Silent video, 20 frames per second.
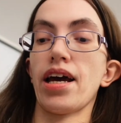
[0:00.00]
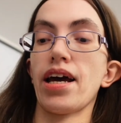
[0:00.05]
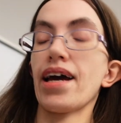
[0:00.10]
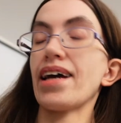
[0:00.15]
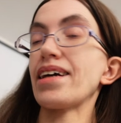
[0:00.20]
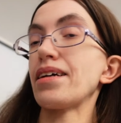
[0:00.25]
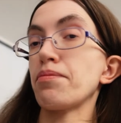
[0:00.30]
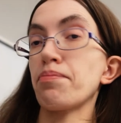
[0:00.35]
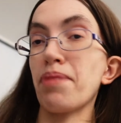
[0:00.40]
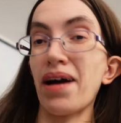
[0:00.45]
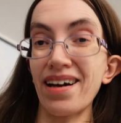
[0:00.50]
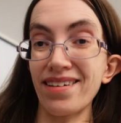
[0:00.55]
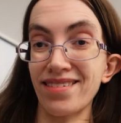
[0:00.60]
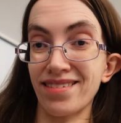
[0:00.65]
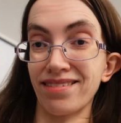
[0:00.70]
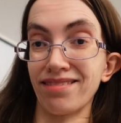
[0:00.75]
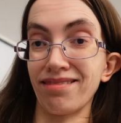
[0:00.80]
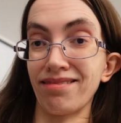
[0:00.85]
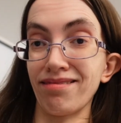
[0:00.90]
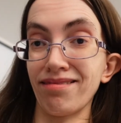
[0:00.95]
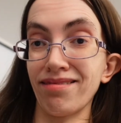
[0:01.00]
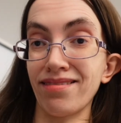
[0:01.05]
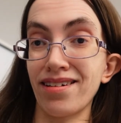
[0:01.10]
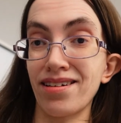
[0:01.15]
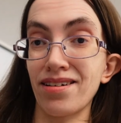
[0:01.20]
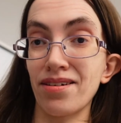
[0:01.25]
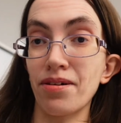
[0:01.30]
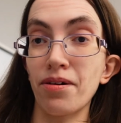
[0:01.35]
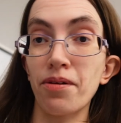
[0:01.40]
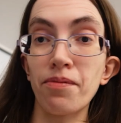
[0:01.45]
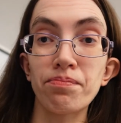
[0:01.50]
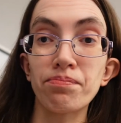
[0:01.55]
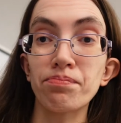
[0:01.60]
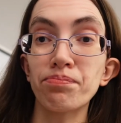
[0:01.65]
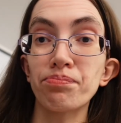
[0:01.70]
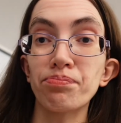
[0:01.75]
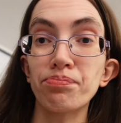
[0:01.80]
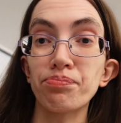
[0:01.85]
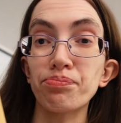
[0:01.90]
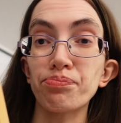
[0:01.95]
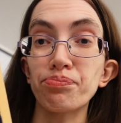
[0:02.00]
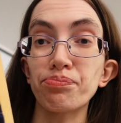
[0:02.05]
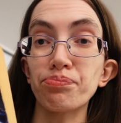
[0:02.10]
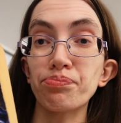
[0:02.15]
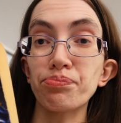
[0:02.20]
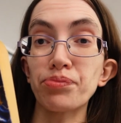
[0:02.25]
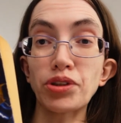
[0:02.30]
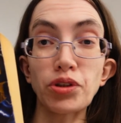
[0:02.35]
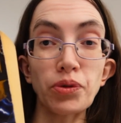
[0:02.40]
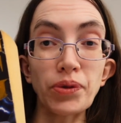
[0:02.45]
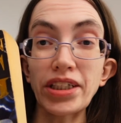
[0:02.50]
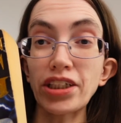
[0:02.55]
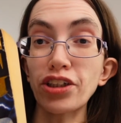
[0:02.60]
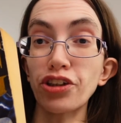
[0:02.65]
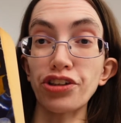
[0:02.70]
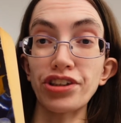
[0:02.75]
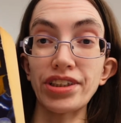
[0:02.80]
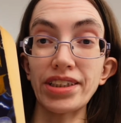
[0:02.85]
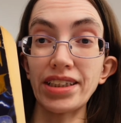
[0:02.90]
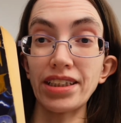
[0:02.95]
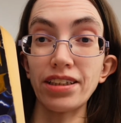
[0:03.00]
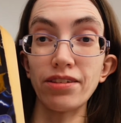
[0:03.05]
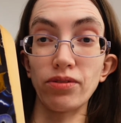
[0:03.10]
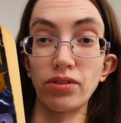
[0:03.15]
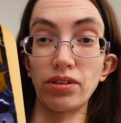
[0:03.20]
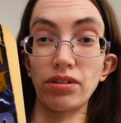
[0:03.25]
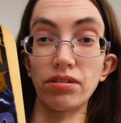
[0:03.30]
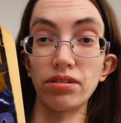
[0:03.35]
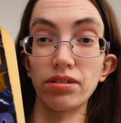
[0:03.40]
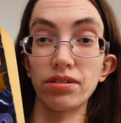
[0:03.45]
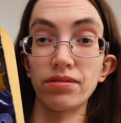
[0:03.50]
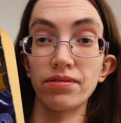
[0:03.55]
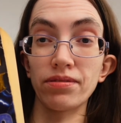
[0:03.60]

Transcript: a battle between good and evil.